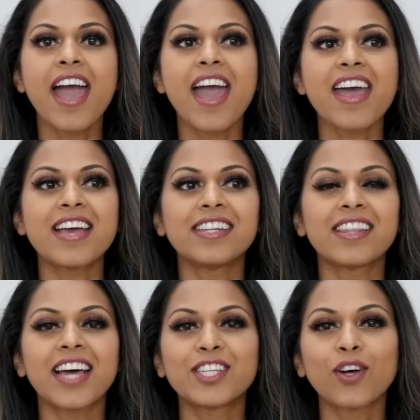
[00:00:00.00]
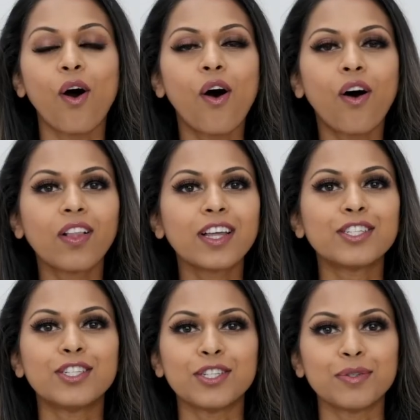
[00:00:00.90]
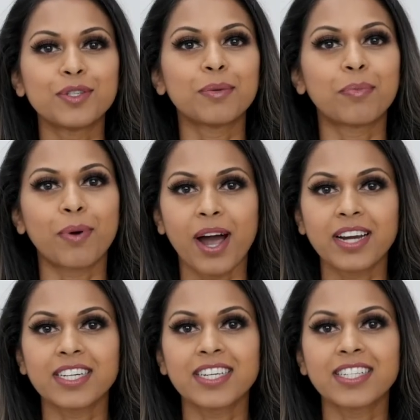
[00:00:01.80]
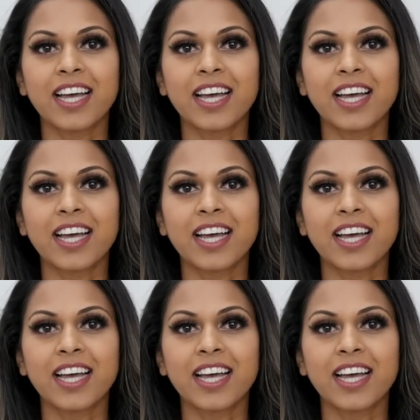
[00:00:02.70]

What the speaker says: And that's all due to practice.